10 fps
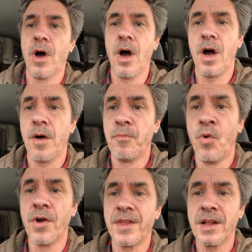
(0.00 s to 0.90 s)

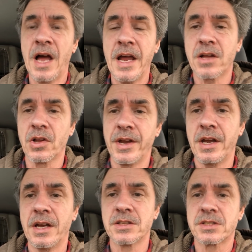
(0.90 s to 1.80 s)
More than
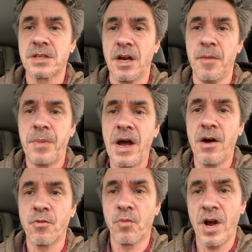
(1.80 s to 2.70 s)
likely, it's
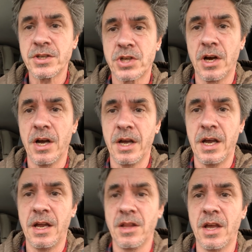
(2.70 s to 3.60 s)
about Russia
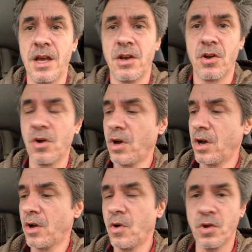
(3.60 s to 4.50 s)
and that,
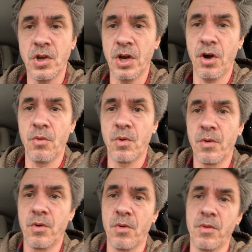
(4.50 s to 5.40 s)
you know,
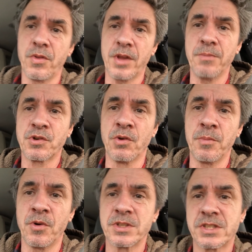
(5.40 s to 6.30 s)
them
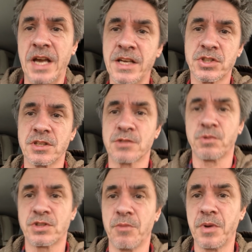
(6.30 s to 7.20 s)
doing more
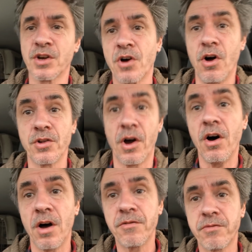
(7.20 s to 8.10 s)
sanctions, which have been called
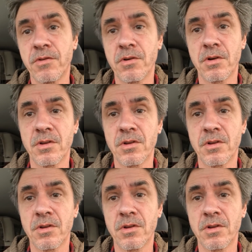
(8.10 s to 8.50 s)
off.